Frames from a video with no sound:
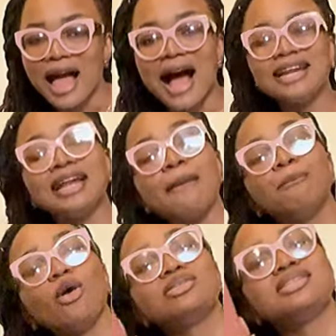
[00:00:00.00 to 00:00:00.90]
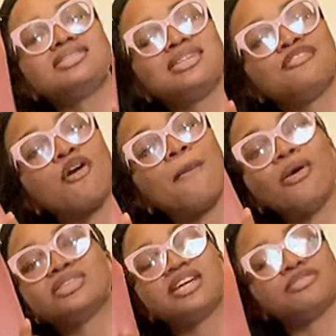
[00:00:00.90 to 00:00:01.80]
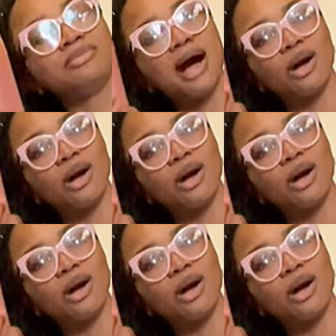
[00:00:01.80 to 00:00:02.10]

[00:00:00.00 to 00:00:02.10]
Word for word: and then I bought this thing for about £7.